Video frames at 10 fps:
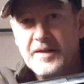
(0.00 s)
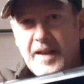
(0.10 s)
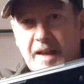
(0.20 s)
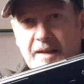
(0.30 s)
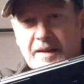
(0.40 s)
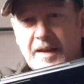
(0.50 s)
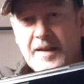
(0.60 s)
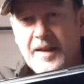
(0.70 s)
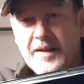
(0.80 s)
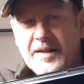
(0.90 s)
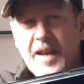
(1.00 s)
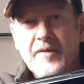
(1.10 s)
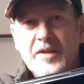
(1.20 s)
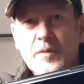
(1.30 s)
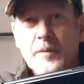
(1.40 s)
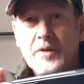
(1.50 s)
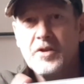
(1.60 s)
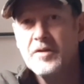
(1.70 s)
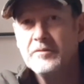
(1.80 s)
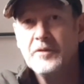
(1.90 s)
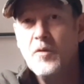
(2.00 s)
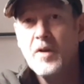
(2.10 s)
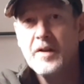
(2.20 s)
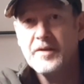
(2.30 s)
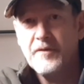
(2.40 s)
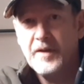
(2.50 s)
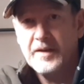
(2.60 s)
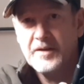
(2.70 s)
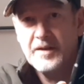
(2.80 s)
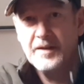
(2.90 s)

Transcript: and in his garage we would shoot all kinds of things